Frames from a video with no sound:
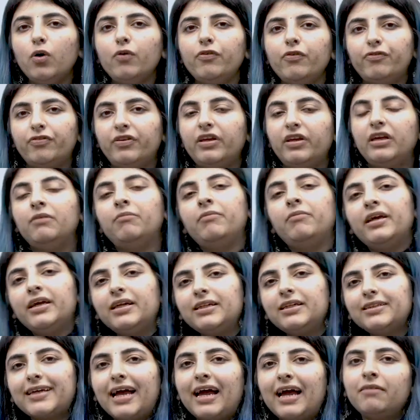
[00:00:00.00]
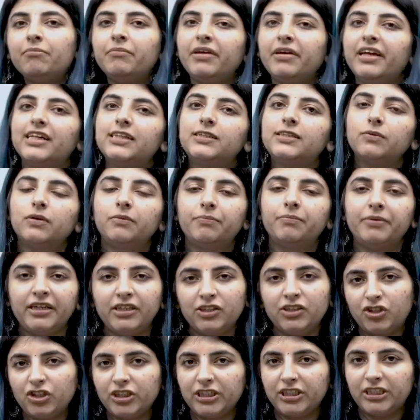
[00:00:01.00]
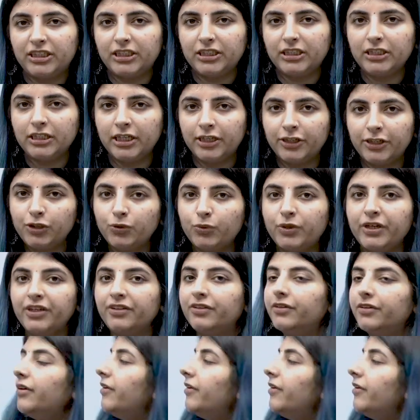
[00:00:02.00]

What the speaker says: females and males were being treated during the